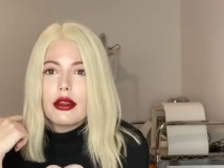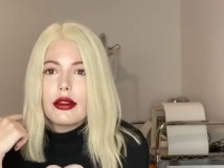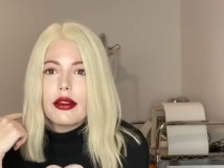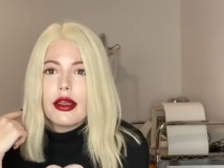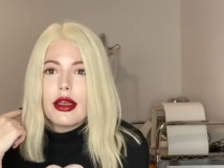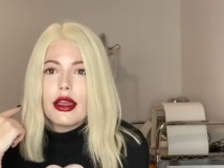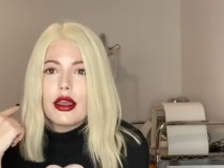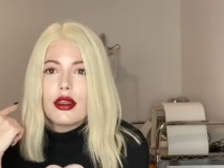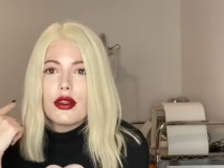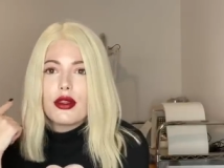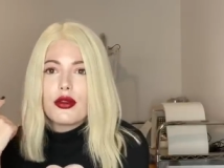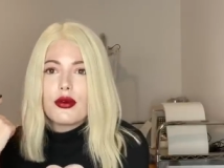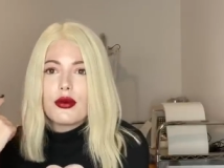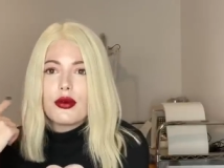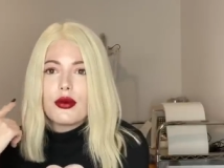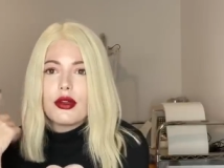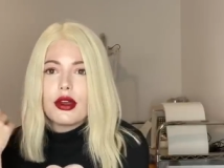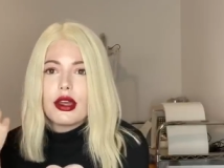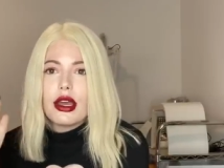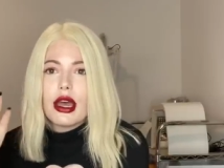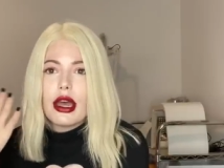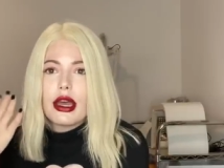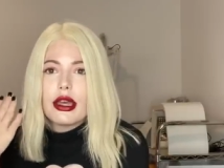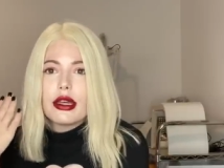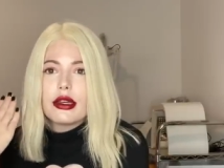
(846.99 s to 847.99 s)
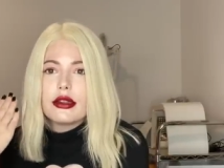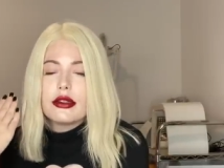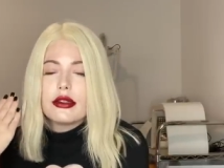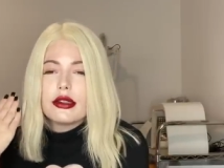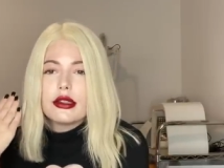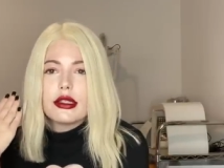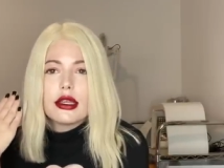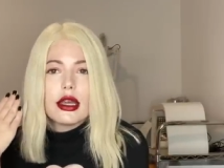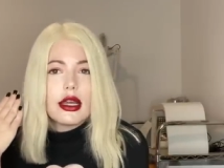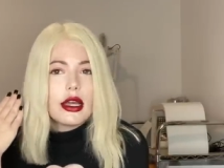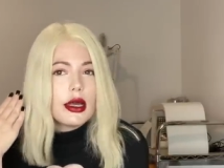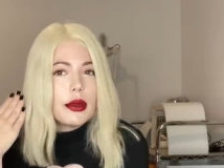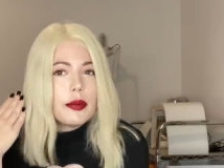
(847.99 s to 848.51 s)
like through the guy's
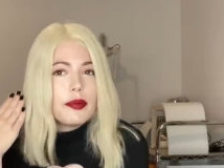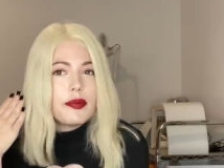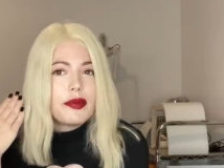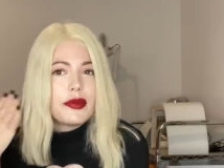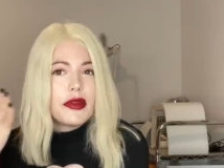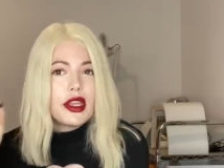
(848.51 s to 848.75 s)
um,